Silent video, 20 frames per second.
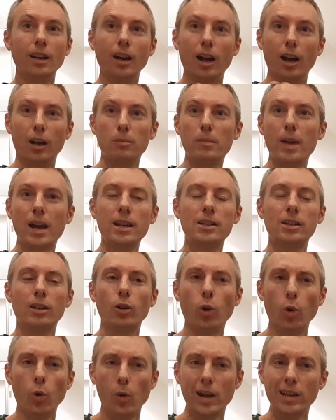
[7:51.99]
and major
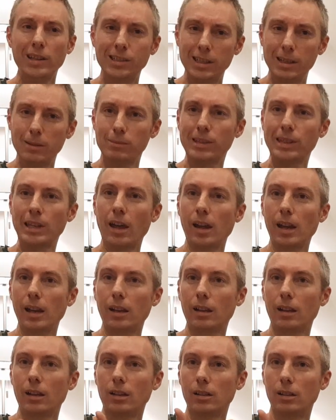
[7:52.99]
always seems
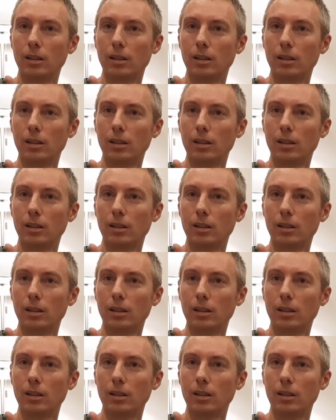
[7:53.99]
like